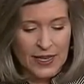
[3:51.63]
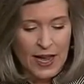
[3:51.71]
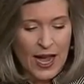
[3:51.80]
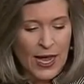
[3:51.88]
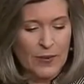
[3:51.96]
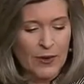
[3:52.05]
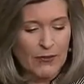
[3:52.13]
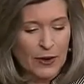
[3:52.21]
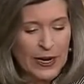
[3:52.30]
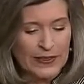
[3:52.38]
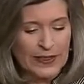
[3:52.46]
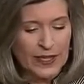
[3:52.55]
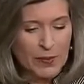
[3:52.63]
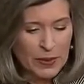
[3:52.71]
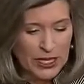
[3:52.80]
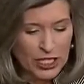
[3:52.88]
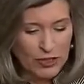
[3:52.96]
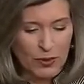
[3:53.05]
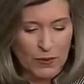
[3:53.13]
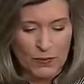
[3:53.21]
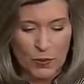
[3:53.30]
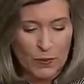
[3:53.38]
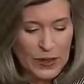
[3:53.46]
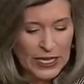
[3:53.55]
I'm afraid that impeachment
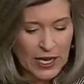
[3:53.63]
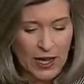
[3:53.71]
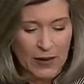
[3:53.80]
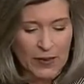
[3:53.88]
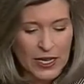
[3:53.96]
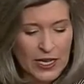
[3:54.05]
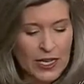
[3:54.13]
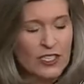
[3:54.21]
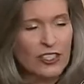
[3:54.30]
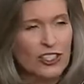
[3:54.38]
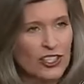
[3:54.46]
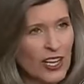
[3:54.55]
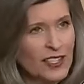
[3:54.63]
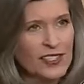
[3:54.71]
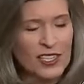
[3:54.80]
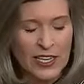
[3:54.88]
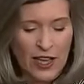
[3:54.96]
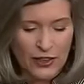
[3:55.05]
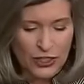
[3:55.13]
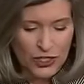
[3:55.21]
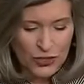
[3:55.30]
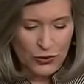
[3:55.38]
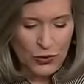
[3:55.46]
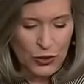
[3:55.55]
will become just another
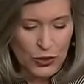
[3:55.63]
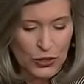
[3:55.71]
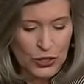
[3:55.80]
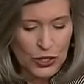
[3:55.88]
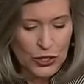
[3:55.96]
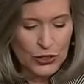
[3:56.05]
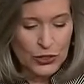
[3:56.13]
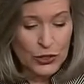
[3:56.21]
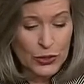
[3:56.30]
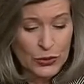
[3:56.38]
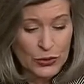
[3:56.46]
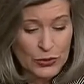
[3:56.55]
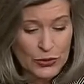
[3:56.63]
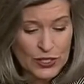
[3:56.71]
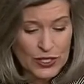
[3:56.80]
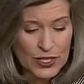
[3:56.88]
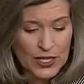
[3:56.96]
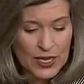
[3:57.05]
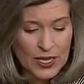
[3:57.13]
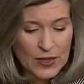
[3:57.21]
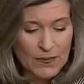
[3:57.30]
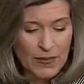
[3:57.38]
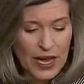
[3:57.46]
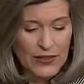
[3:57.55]
tool used
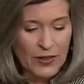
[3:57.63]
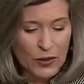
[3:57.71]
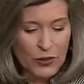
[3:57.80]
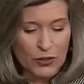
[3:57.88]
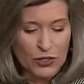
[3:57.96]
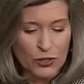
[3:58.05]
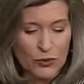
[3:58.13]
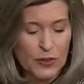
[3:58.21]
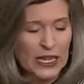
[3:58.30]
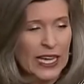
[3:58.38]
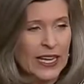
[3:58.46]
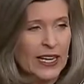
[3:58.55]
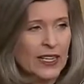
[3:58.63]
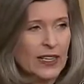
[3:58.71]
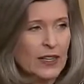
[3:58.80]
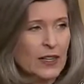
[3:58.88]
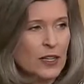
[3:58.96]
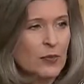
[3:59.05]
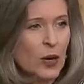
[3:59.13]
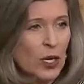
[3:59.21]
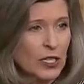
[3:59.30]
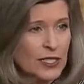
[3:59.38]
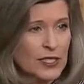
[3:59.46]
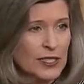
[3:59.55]
by those who play
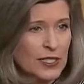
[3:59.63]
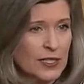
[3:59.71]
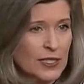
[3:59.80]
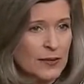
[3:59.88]
partisan